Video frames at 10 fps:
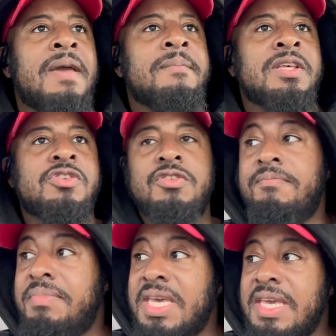But it
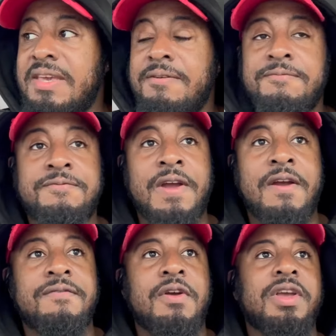should be
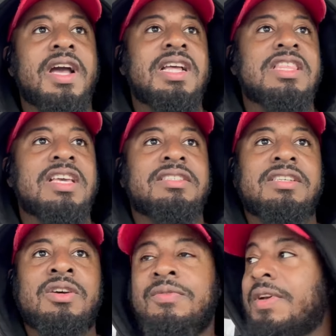very, very
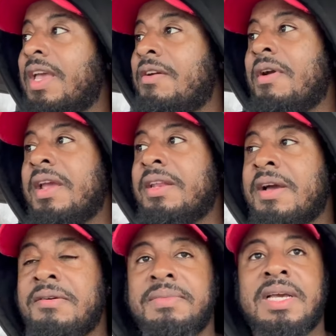congested over here right
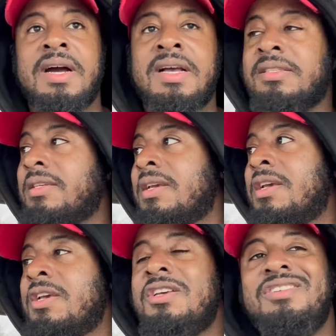now because,
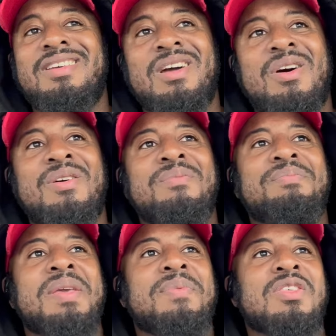you know,
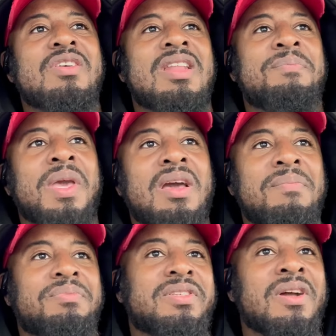people trying to pick
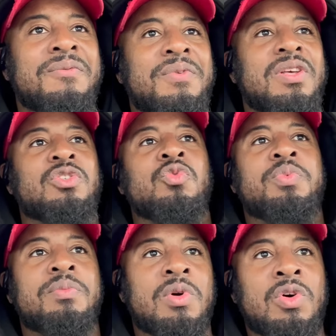up stuff for the
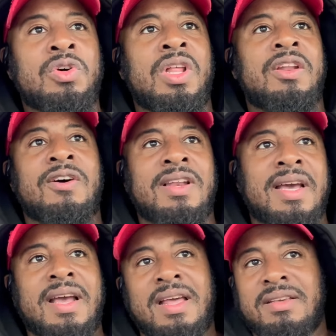Super Bowl and all that
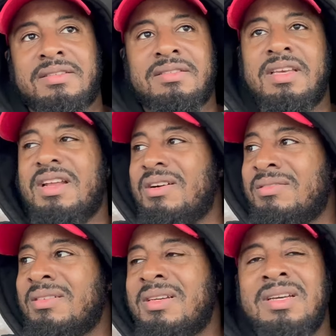kind of, you
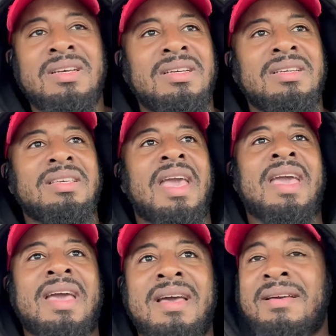know,
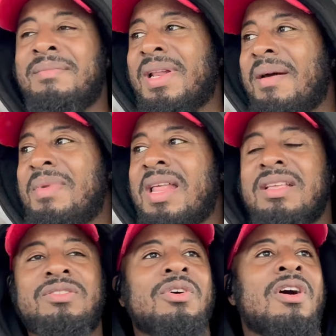yeah. But I'm not
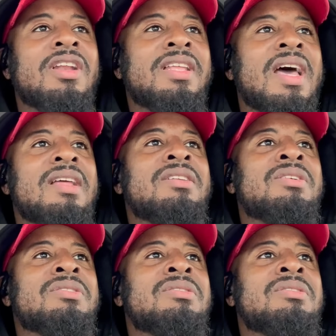into all of that though.